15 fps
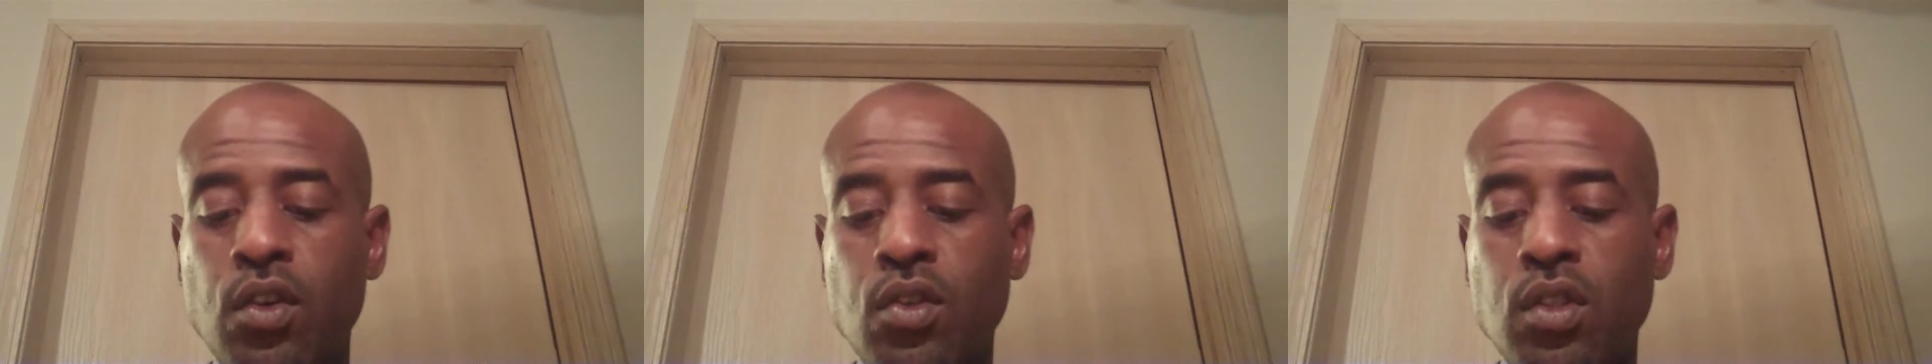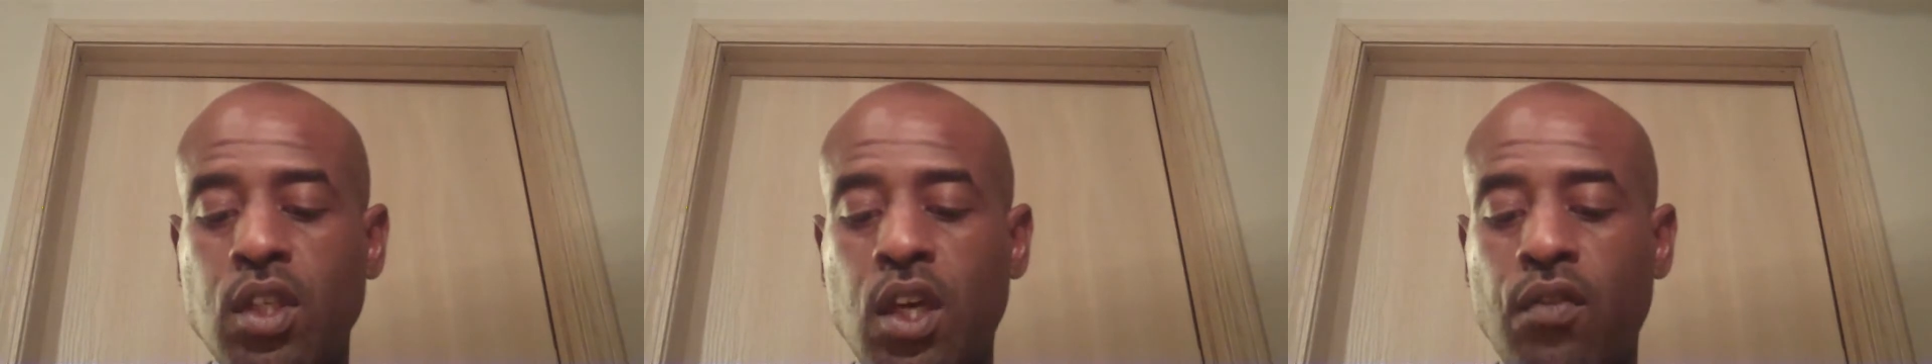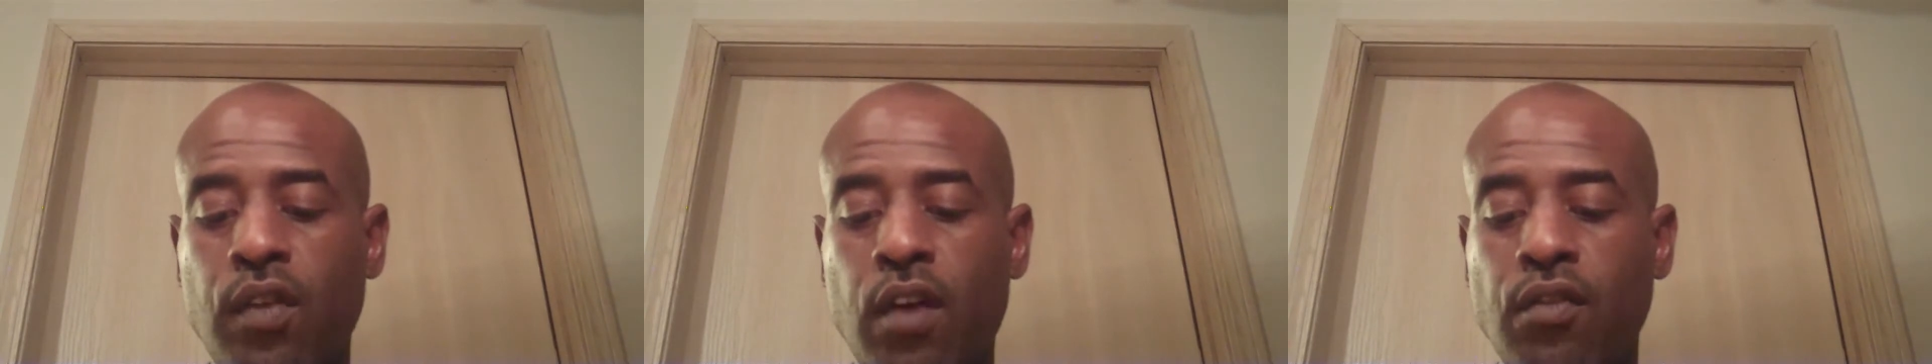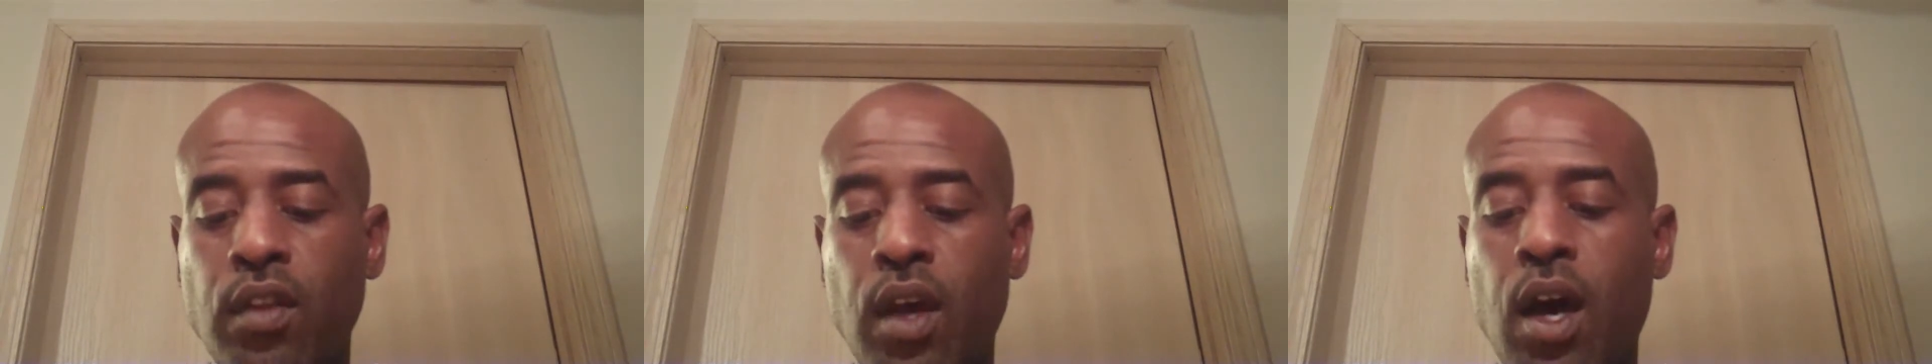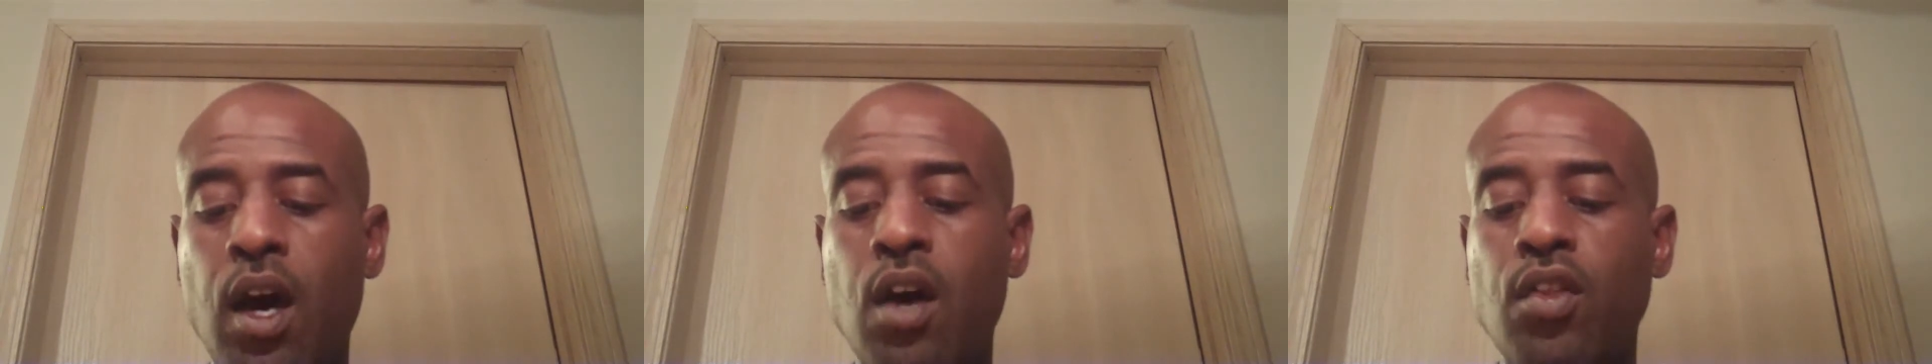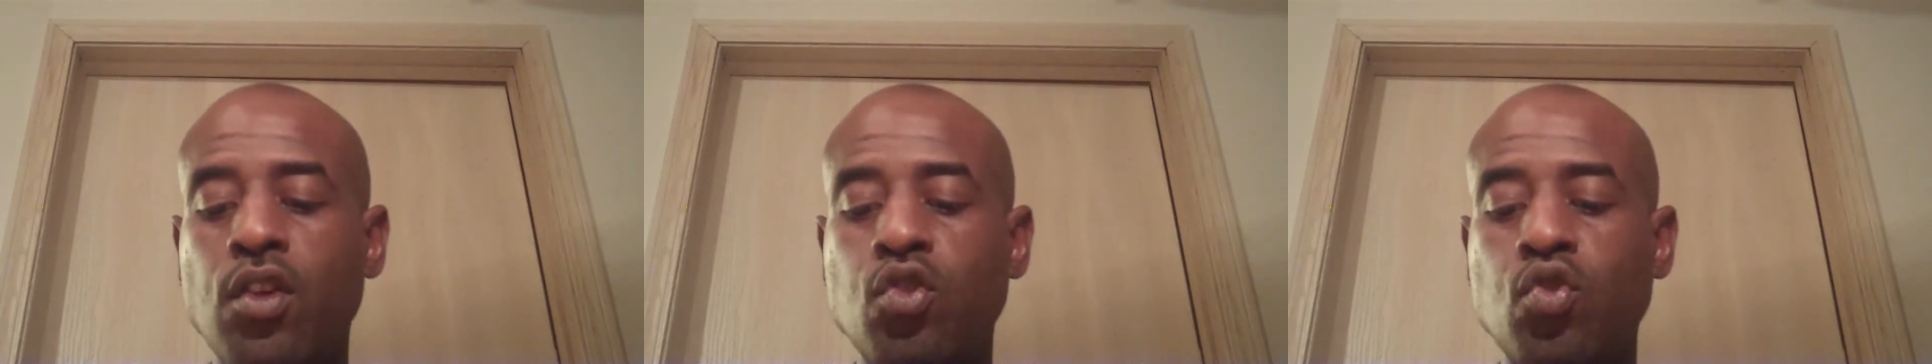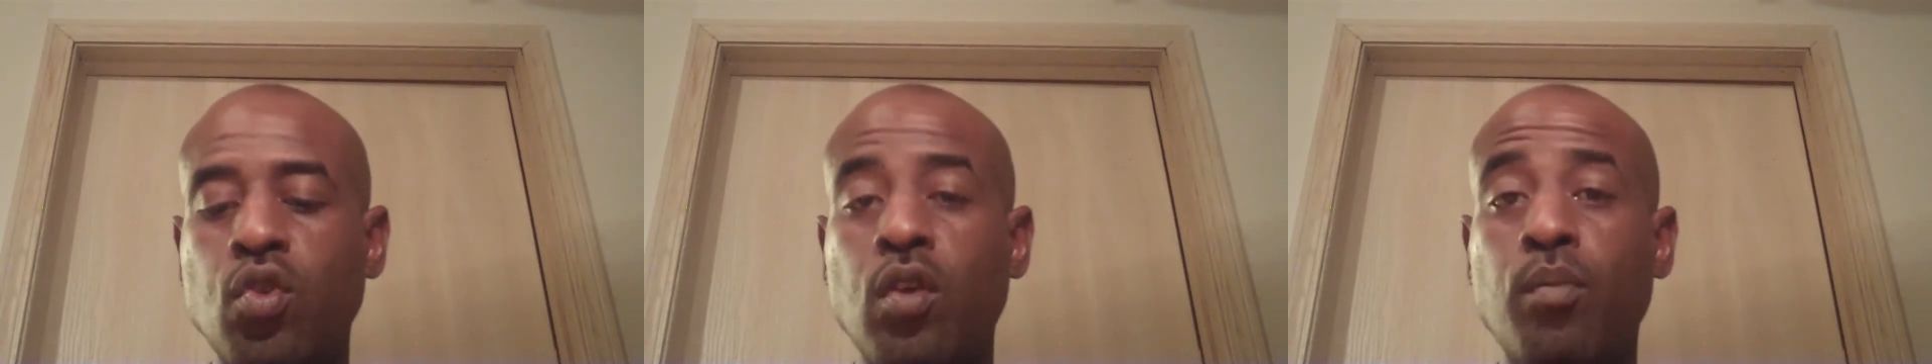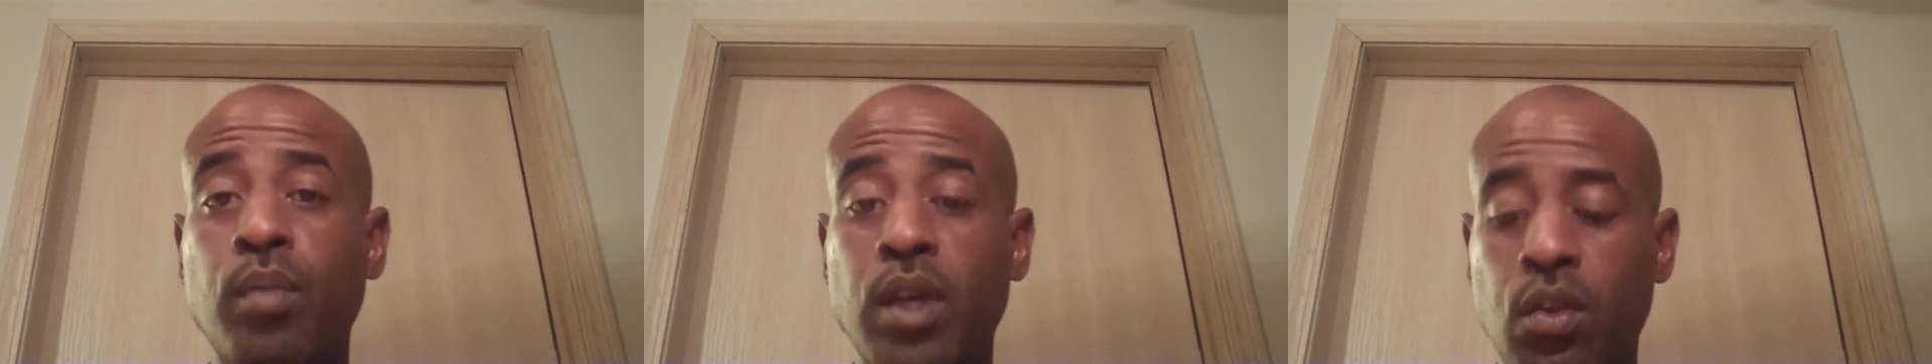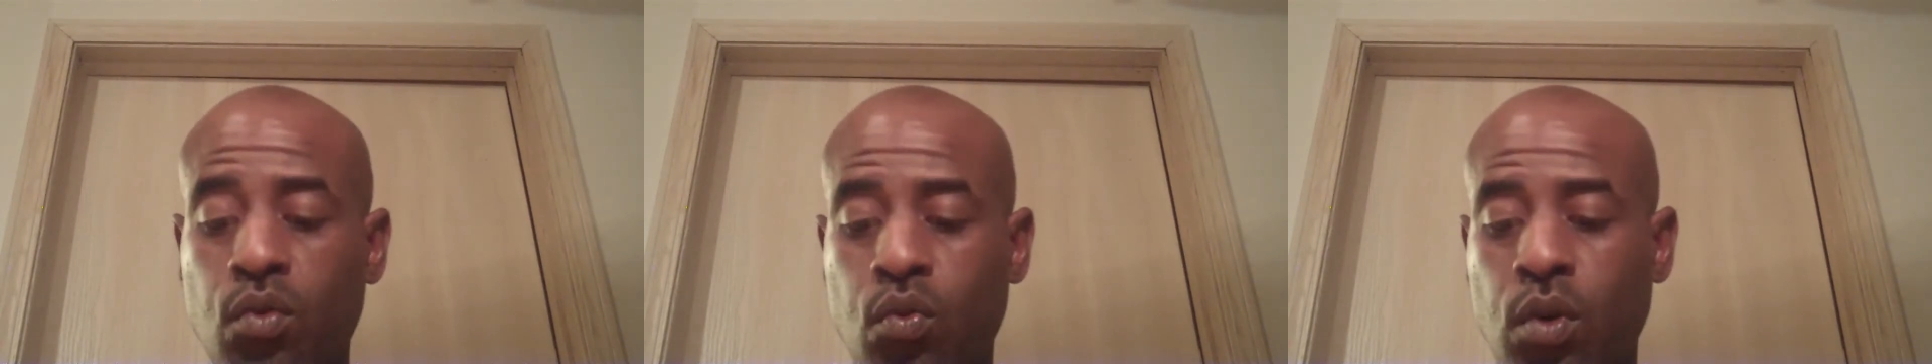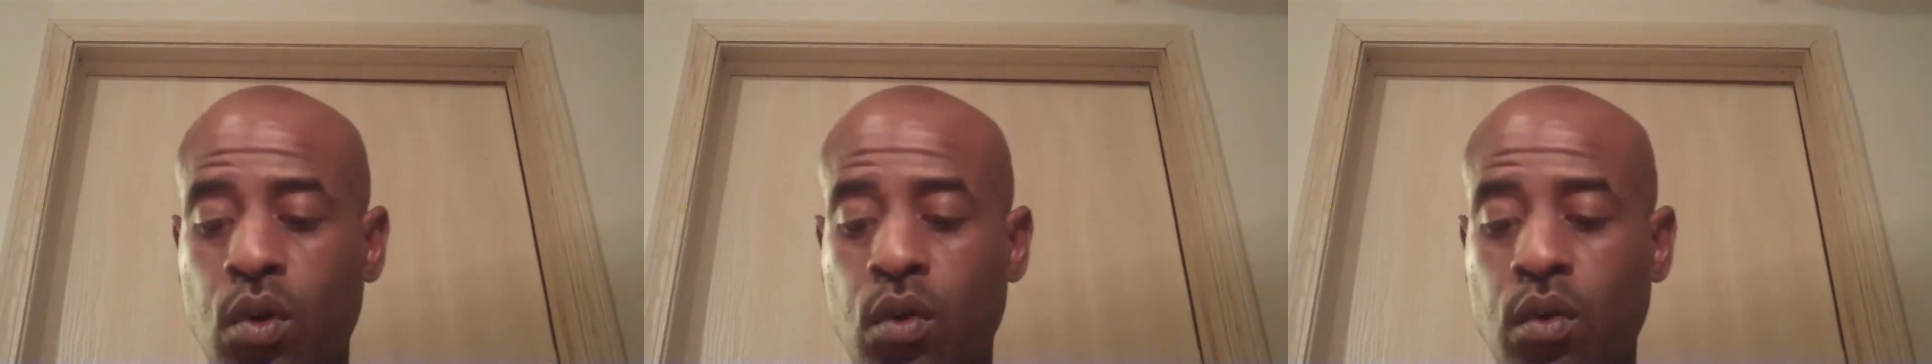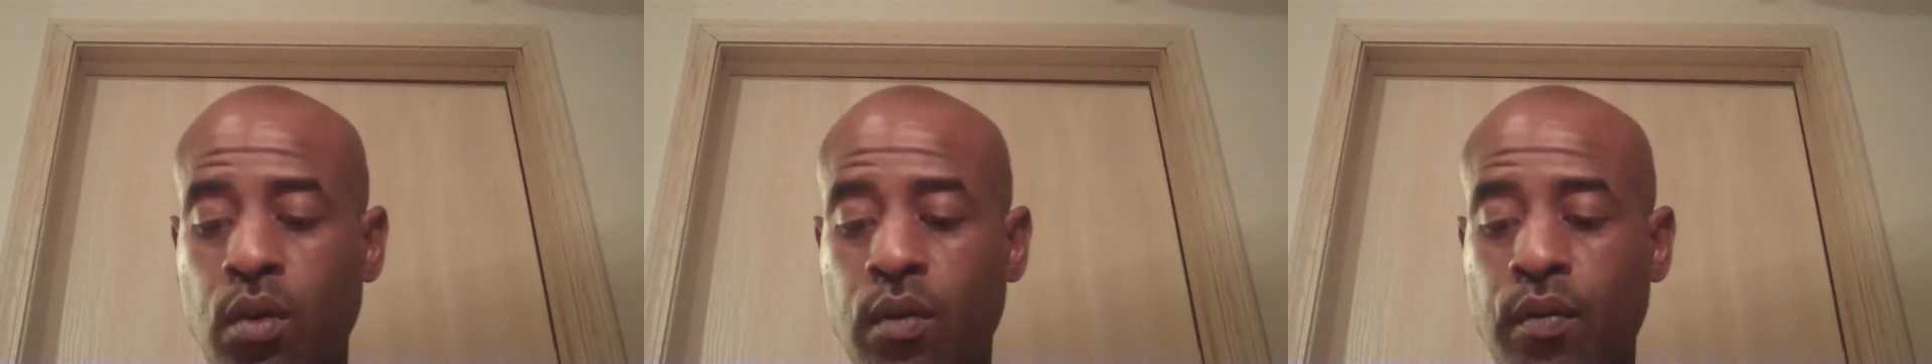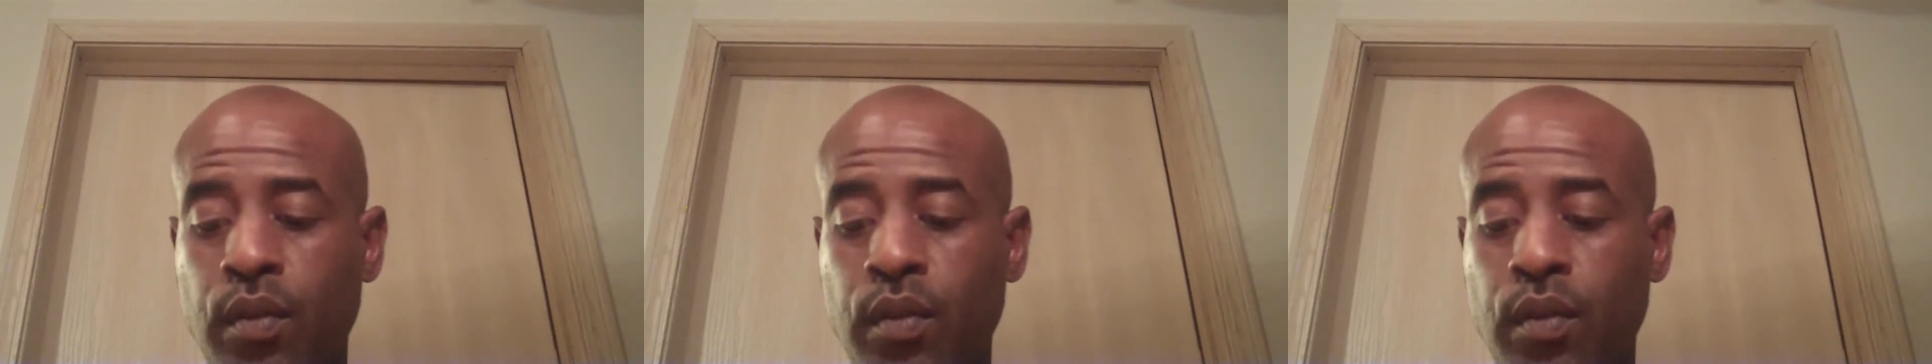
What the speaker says: yourself after all that you have been through,